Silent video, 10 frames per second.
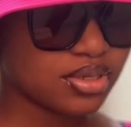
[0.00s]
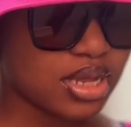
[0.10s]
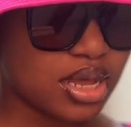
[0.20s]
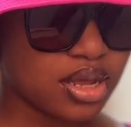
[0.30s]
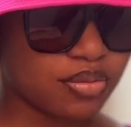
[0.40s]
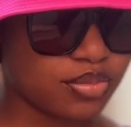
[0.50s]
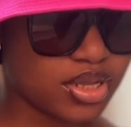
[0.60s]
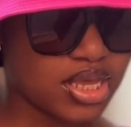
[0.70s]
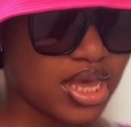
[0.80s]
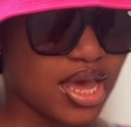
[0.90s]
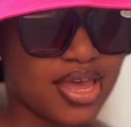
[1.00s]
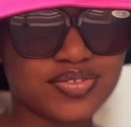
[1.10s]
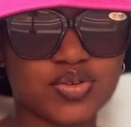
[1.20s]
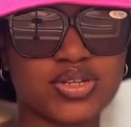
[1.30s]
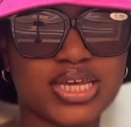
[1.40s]
I
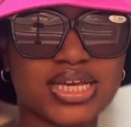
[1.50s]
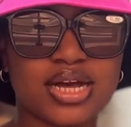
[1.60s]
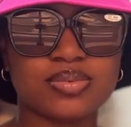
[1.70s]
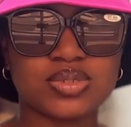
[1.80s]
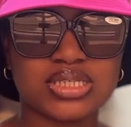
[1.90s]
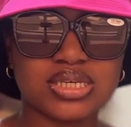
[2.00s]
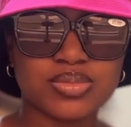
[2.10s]
have to order a cab today